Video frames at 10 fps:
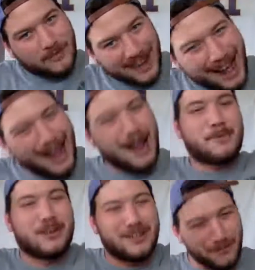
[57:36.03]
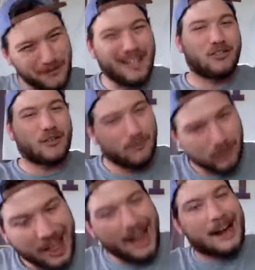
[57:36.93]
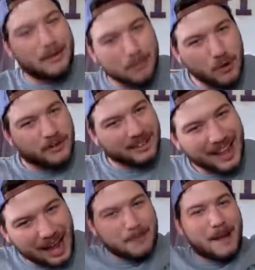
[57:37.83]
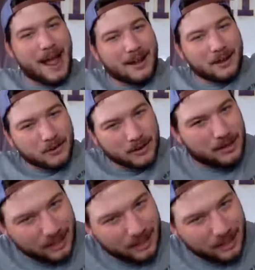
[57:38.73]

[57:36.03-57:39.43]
time on defensive line and move to linebacker and